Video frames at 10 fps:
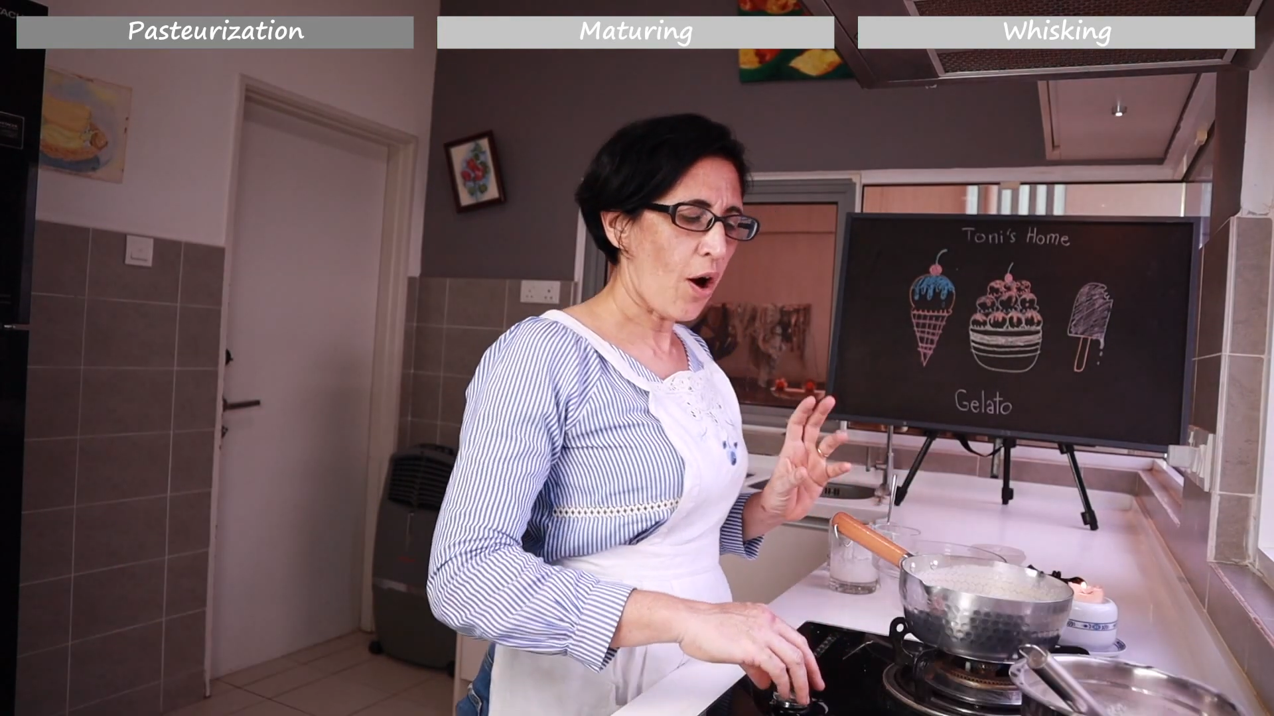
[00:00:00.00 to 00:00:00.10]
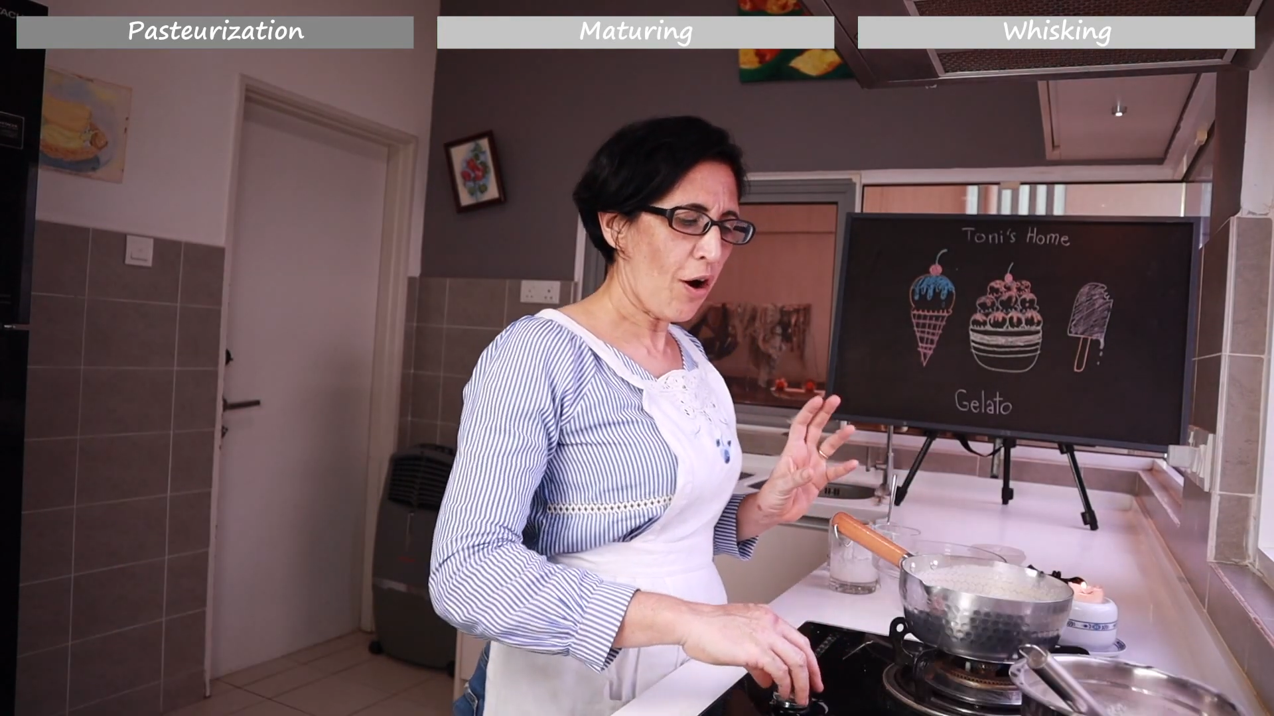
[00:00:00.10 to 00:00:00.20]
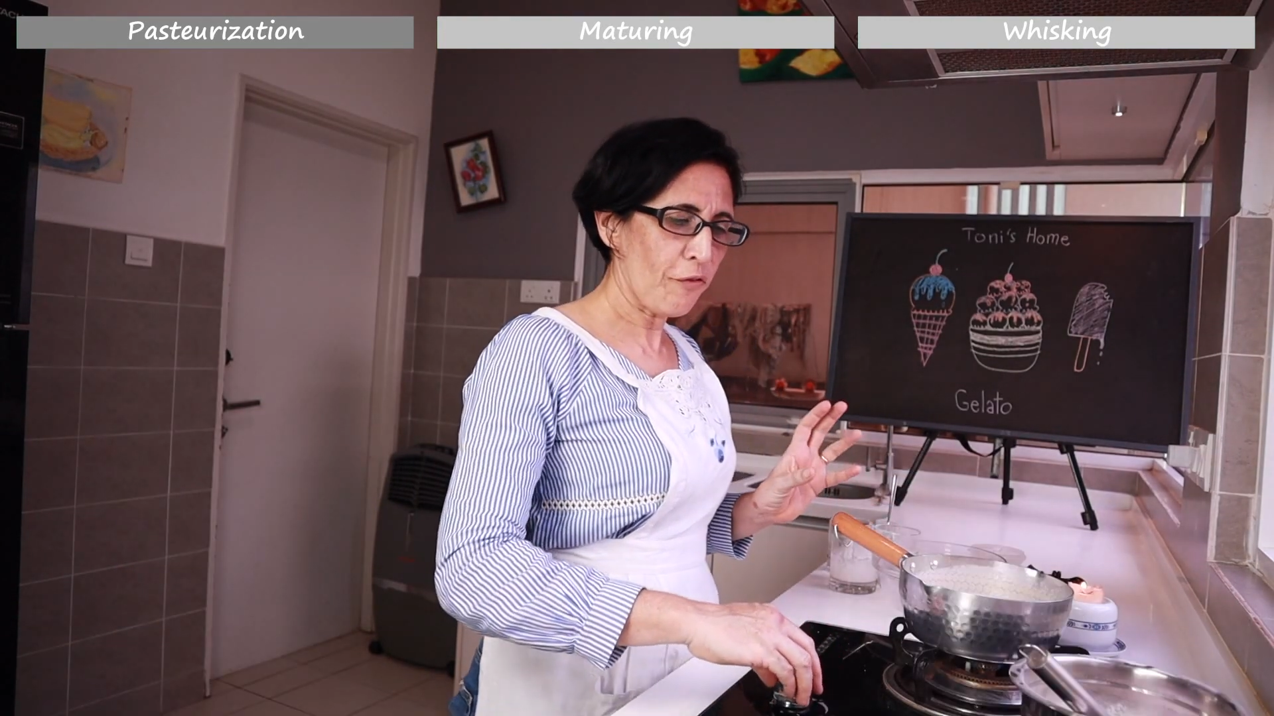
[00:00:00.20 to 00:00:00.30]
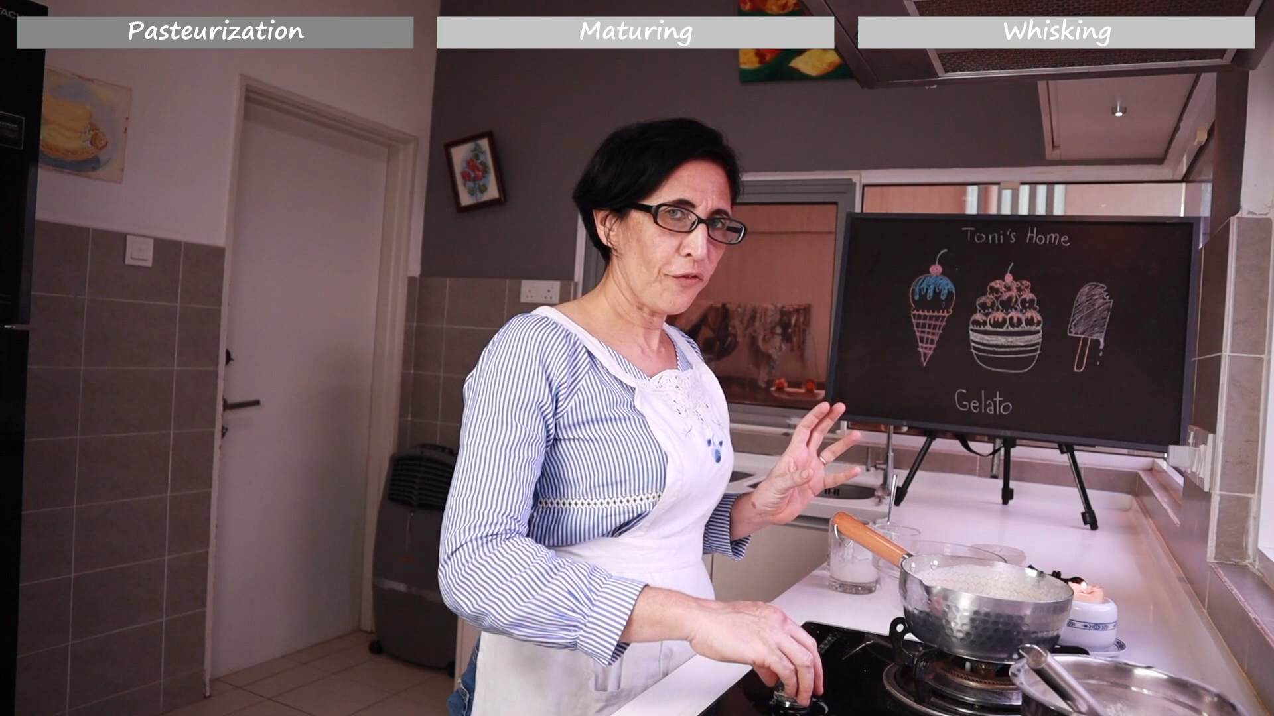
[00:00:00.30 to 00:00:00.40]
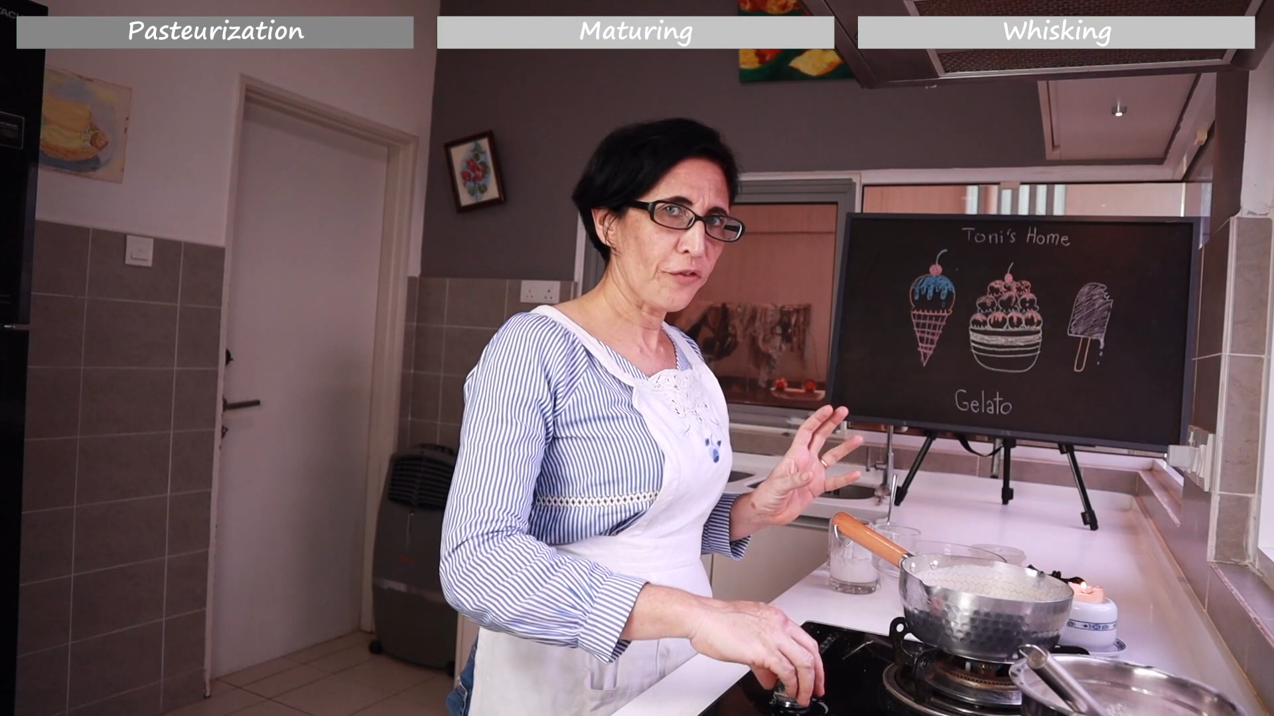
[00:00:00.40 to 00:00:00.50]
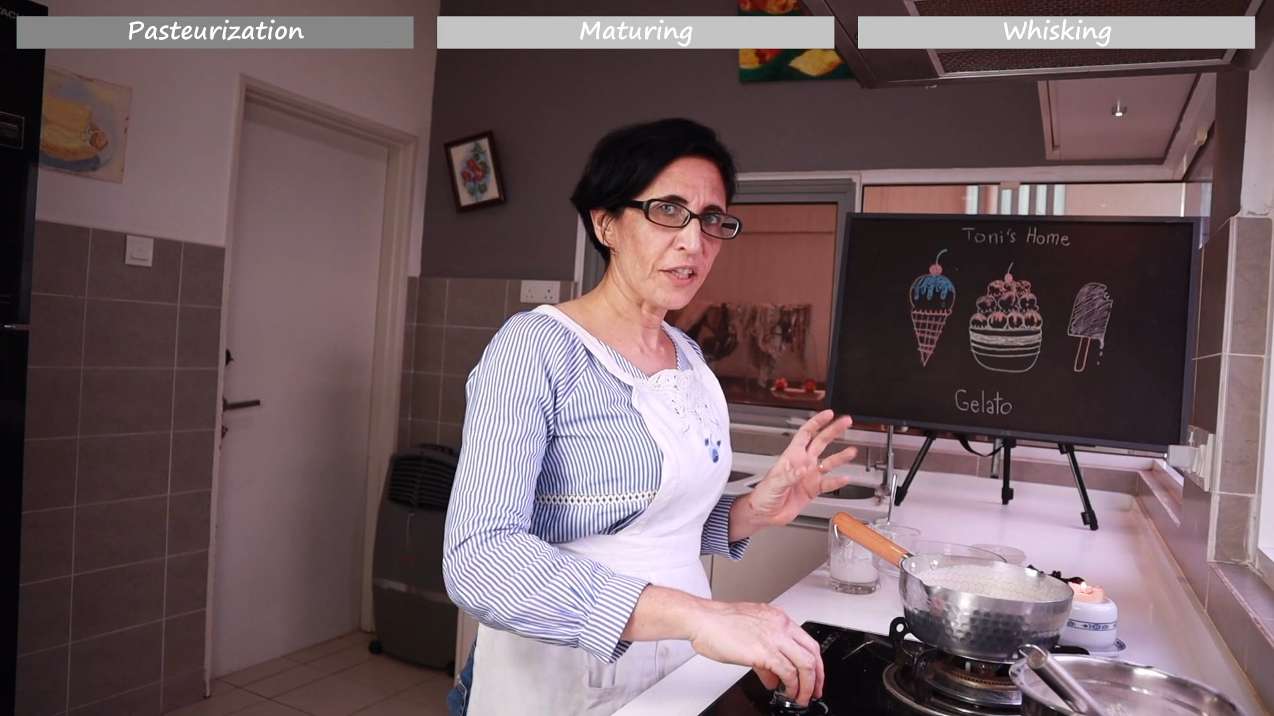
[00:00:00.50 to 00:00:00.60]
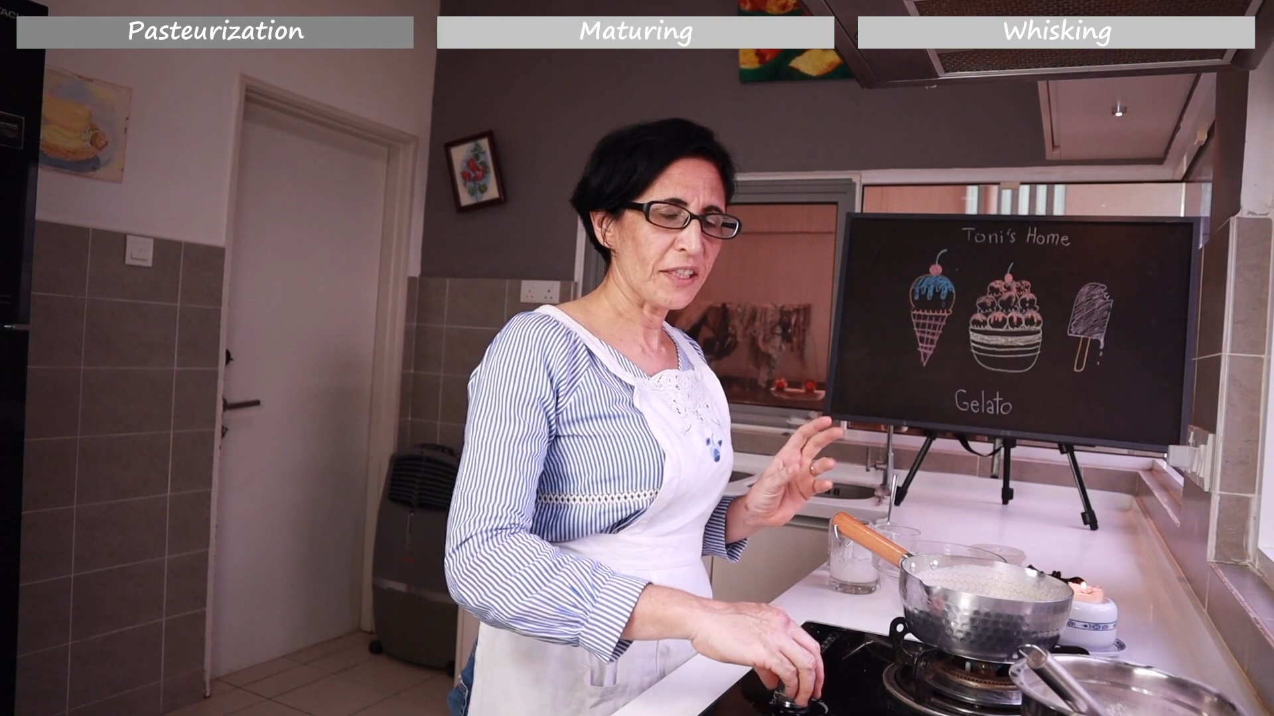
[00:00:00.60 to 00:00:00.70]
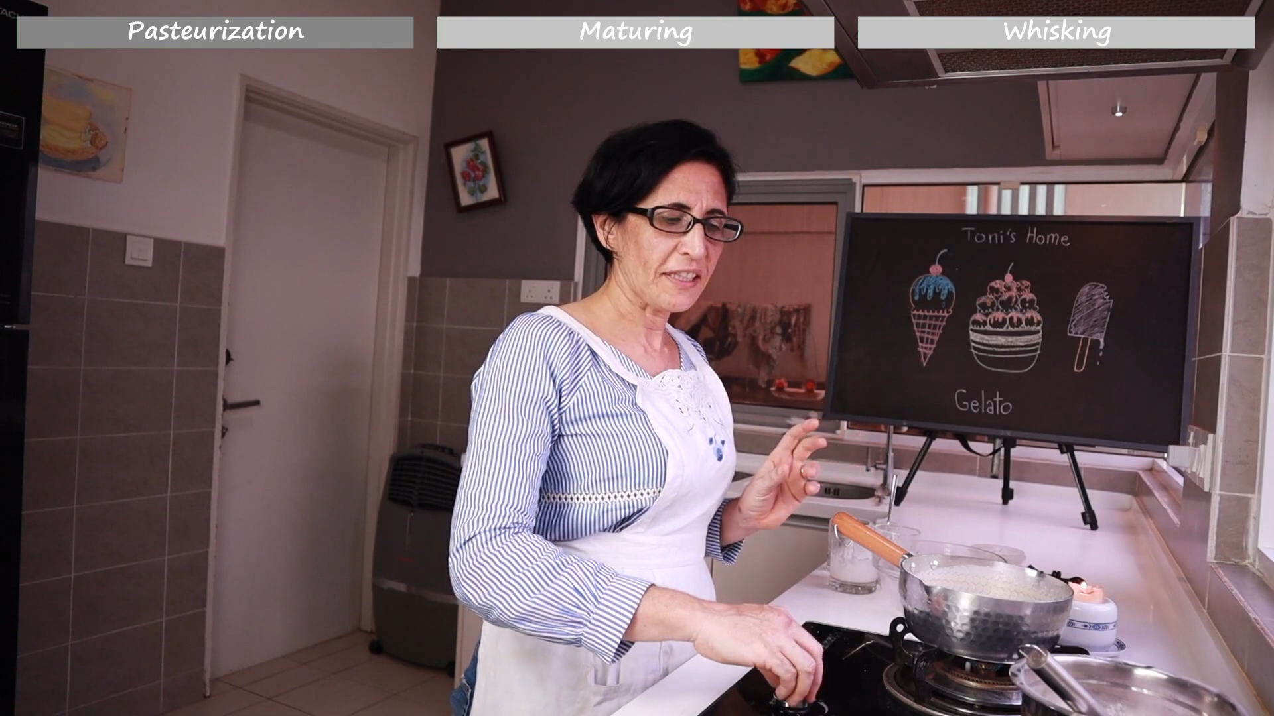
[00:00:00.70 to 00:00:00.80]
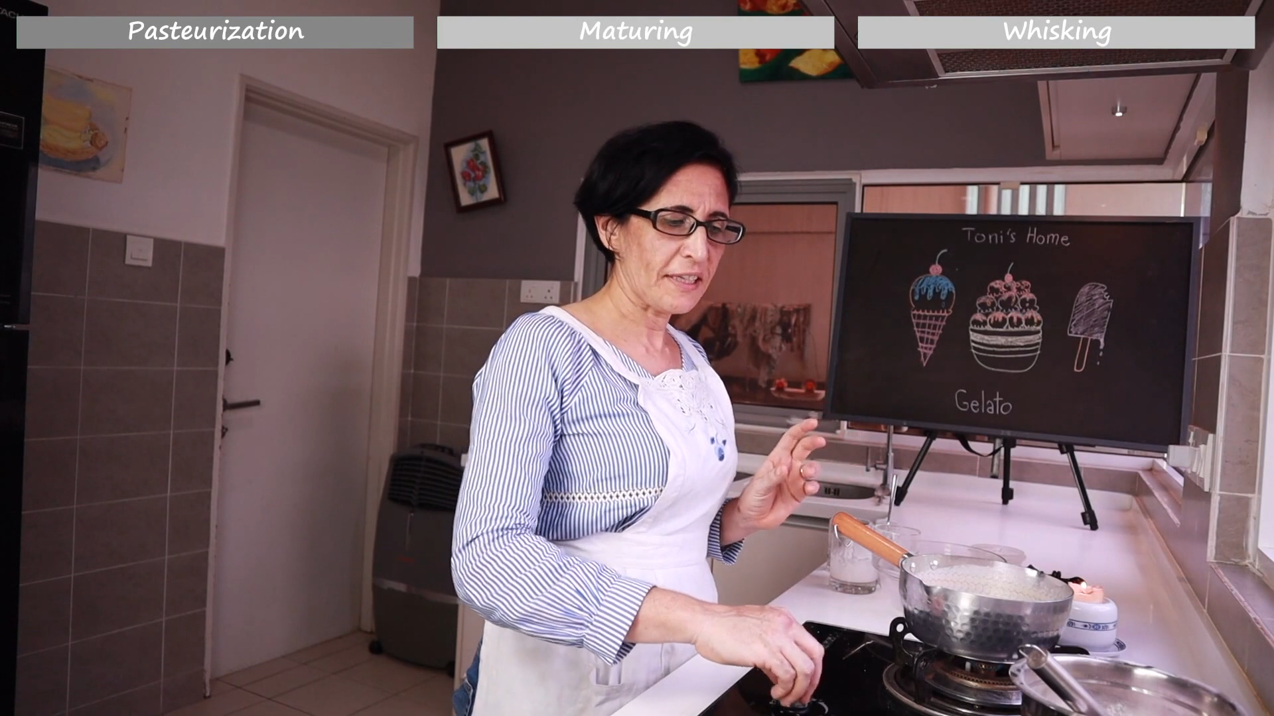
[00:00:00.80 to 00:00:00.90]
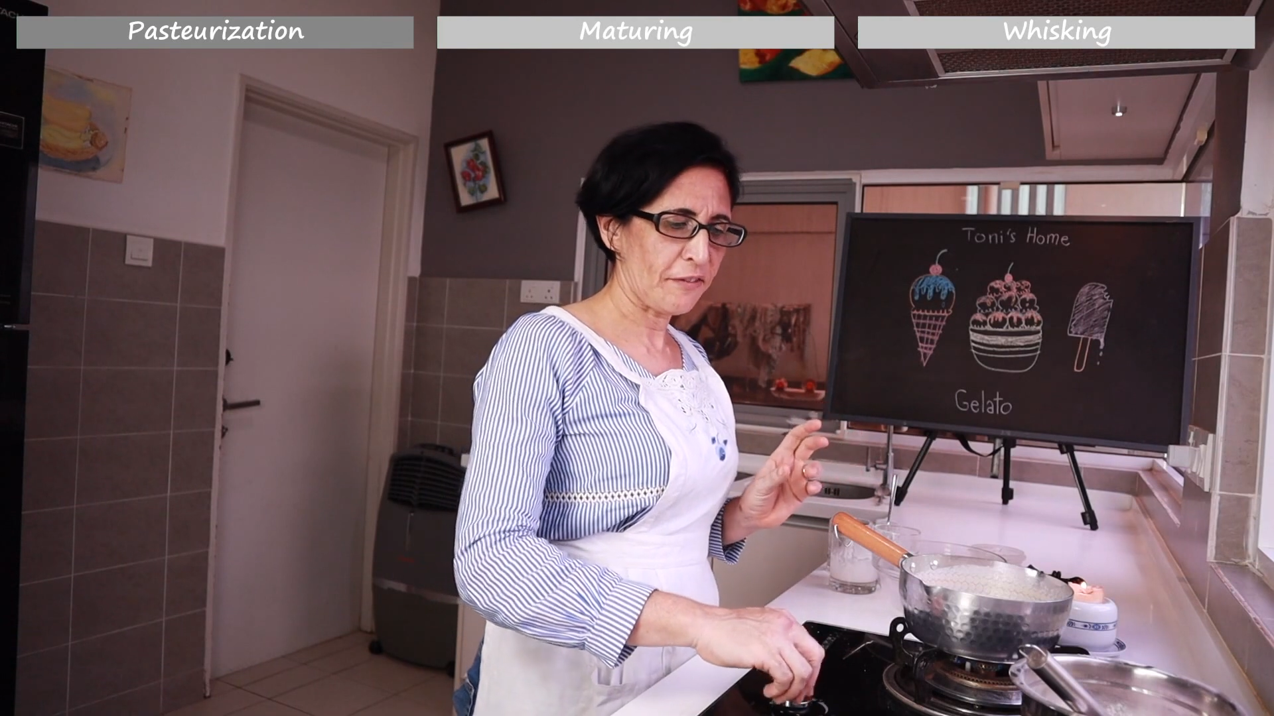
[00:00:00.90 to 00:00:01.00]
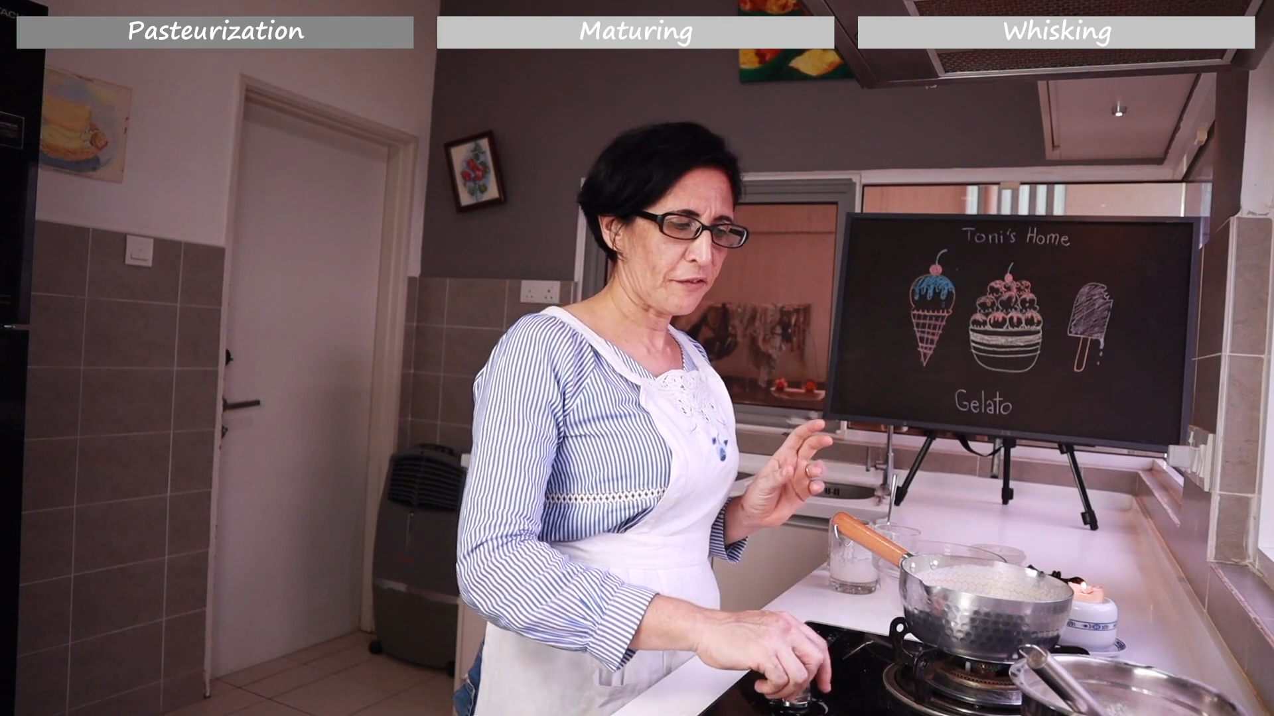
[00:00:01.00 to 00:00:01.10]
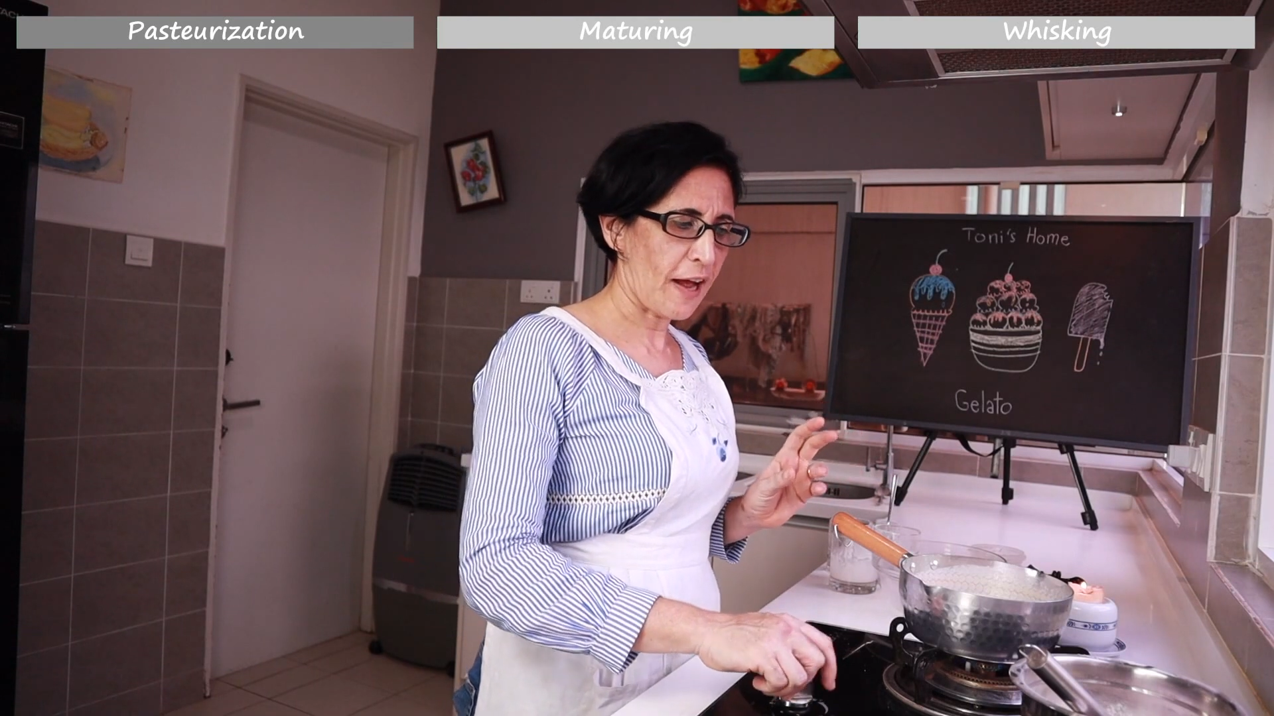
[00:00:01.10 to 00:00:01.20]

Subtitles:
off the